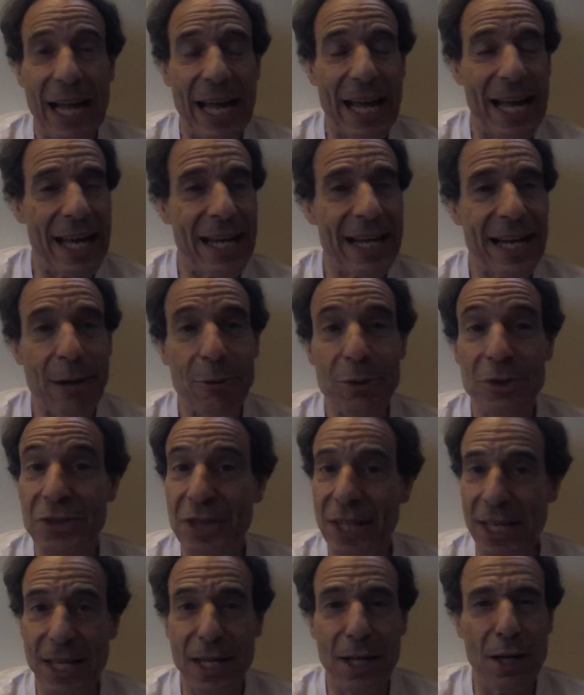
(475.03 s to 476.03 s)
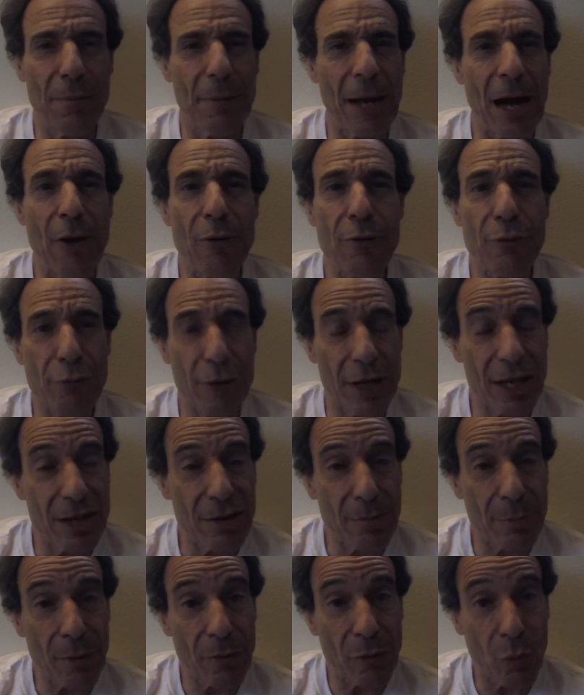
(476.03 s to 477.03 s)
And I was thinking about
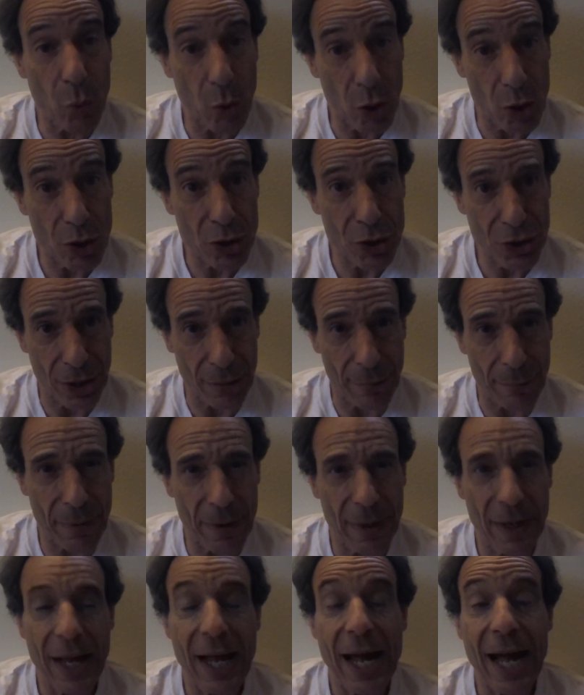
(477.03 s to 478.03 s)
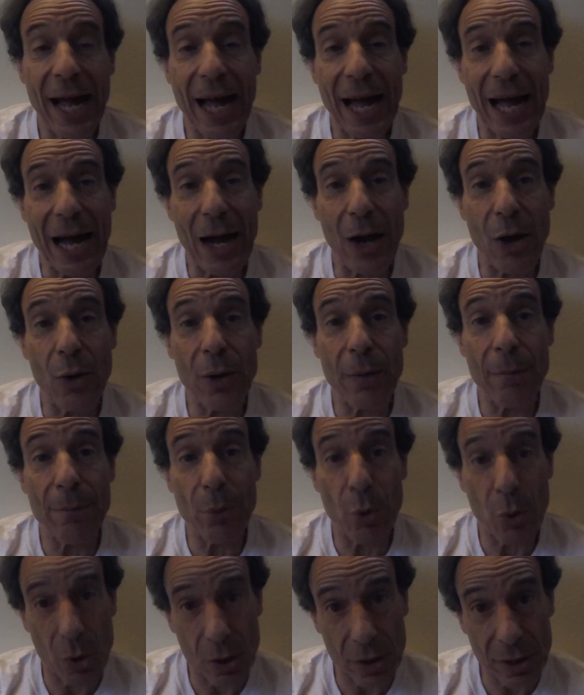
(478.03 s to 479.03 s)
freedom of worship, how
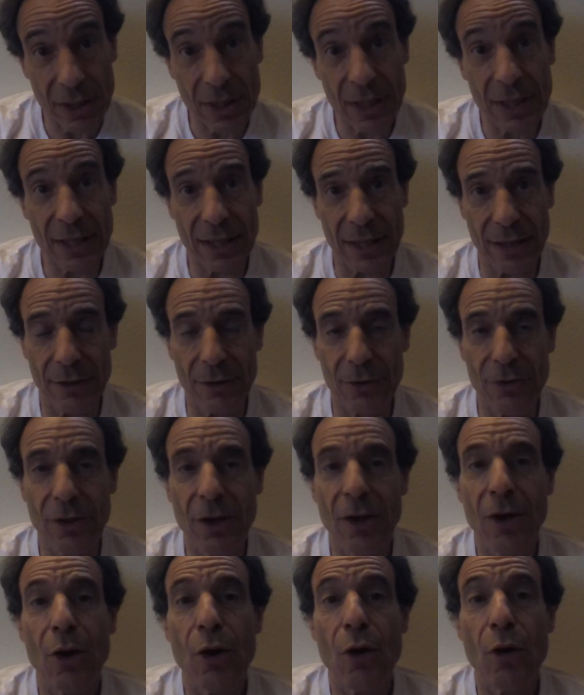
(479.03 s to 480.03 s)
important it is